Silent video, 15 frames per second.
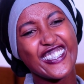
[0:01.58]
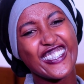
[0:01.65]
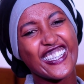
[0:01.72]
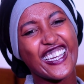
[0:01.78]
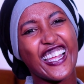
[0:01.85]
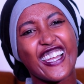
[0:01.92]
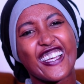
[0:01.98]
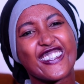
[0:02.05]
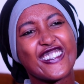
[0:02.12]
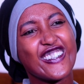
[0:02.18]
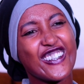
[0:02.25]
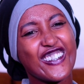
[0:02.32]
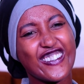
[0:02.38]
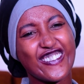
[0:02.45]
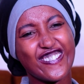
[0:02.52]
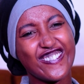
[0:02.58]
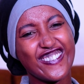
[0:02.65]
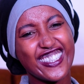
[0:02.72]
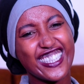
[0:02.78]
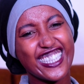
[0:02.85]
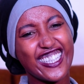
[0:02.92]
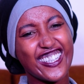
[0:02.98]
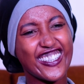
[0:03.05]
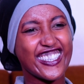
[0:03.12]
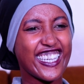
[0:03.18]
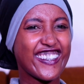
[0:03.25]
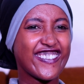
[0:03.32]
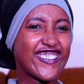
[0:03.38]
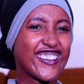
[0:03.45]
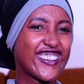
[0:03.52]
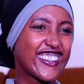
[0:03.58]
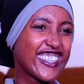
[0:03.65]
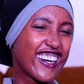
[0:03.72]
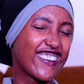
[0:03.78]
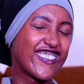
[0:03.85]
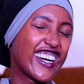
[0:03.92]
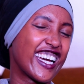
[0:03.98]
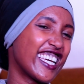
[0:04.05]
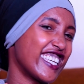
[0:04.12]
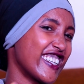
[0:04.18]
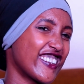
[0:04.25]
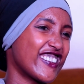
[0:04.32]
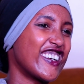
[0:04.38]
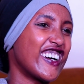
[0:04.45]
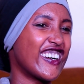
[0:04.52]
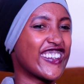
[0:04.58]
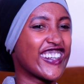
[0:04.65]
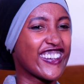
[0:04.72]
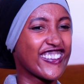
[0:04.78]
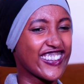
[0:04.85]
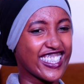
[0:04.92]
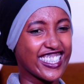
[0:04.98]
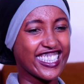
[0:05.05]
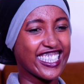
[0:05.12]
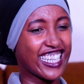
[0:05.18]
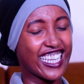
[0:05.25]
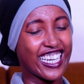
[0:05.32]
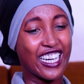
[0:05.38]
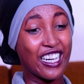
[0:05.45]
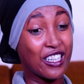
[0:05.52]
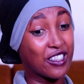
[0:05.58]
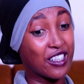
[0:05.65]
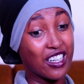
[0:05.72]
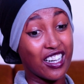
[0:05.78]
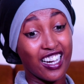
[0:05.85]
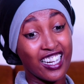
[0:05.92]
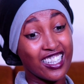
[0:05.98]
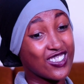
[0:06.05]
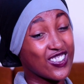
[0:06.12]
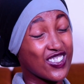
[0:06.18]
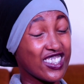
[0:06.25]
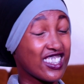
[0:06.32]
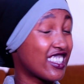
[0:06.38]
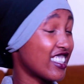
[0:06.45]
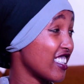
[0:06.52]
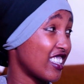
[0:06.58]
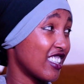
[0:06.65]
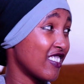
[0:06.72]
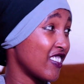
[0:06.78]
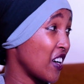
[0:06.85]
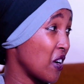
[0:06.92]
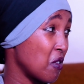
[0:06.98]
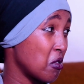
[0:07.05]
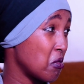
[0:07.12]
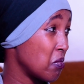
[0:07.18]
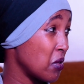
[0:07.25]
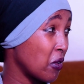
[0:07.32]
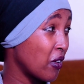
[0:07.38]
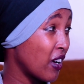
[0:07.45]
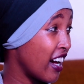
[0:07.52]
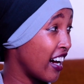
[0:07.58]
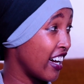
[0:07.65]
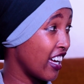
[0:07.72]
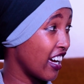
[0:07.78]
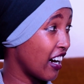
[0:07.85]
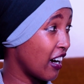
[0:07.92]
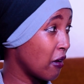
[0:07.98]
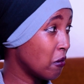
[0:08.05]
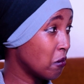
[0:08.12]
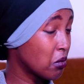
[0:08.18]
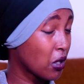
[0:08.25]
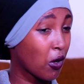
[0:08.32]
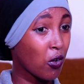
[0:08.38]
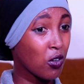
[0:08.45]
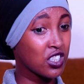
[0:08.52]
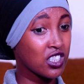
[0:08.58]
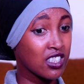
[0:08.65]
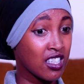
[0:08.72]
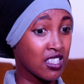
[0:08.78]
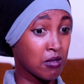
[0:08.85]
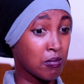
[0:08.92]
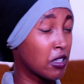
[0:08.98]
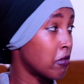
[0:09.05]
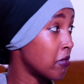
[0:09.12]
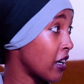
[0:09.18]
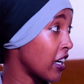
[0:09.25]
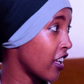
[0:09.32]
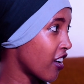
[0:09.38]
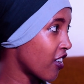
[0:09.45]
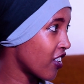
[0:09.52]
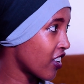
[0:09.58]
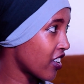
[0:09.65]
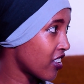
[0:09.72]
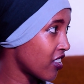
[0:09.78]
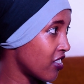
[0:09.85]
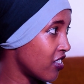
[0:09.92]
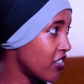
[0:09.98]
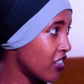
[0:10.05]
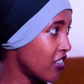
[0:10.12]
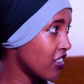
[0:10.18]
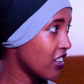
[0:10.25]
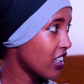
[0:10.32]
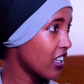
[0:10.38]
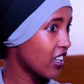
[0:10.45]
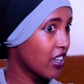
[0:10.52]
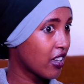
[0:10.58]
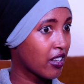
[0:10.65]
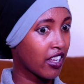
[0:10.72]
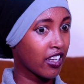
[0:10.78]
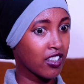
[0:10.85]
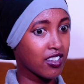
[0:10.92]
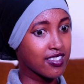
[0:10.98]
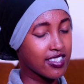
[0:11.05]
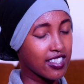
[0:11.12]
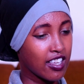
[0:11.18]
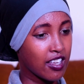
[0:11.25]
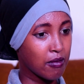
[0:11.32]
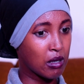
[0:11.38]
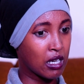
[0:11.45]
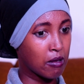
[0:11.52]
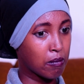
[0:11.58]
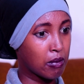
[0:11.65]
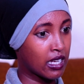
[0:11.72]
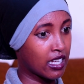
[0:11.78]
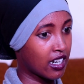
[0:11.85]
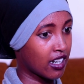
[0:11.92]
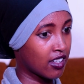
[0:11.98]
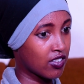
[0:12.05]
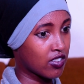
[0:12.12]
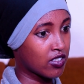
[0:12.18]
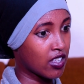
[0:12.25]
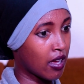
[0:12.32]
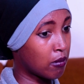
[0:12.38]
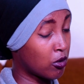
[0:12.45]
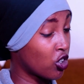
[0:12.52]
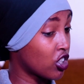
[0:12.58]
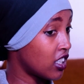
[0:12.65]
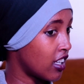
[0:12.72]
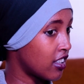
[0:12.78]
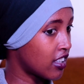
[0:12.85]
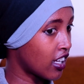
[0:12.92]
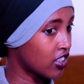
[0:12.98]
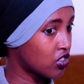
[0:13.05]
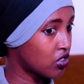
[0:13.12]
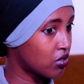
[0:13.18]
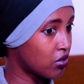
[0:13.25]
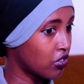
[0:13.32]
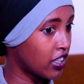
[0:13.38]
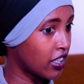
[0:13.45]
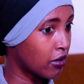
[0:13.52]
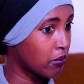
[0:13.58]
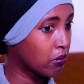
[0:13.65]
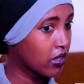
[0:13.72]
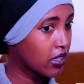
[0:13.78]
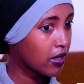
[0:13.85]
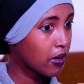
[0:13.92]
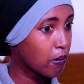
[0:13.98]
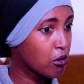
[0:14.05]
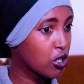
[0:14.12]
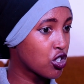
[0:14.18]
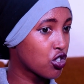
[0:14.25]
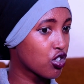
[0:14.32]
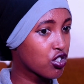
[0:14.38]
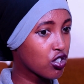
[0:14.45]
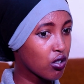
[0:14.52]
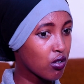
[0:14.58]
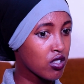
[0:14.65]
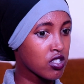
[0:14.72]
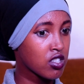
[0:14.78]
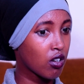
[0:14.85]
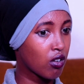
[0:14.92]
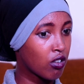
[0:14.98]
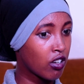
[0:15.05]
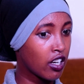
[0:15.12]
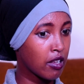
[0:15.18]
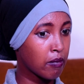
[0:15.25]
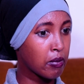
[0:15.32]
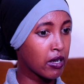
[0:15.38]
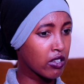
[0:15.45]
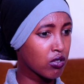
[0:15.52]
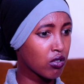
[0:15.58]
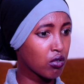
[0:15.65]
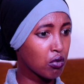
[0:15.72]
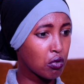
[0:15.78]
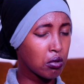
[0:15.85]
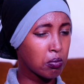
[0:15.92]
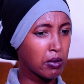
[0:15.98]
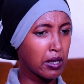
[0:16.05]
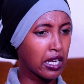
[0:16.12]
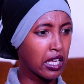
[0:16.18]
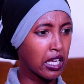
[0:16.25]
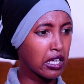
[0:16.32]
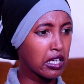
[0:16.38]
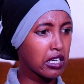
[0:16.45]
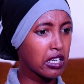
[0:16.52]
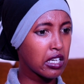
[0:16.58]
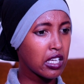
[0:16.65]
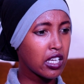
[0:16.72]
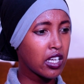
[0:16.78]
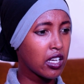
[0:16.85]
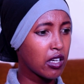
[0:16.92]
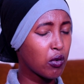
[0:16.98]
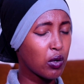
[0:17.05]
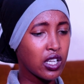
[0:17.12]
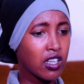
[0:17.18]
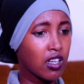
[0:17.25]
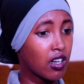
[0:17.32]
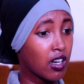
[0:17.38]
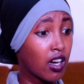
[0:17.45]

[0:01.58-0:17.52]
Galatom. If it kama ingekuwa wewe sila, I don't think if I would be where I am, because she has been my rock, like seeing my parents, I'm not attached to them. My shushu is the only person who would be like, when